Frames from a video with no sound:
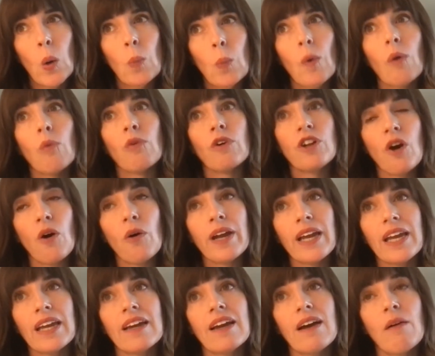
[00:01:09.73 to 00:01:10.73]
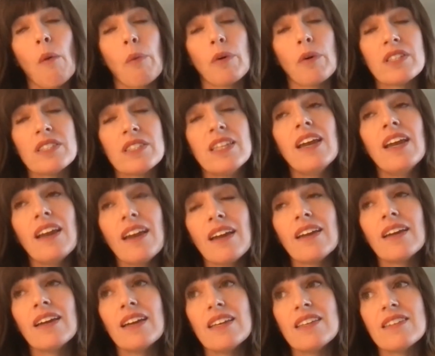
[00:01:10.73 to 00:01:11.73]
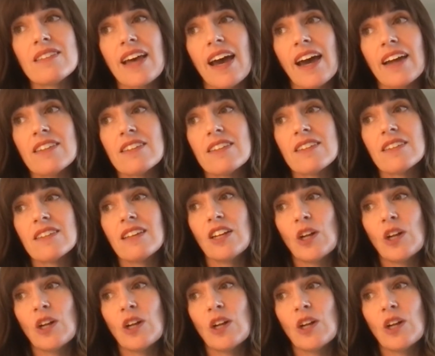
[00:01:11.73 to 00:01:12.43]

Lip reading: What we're seeing is that,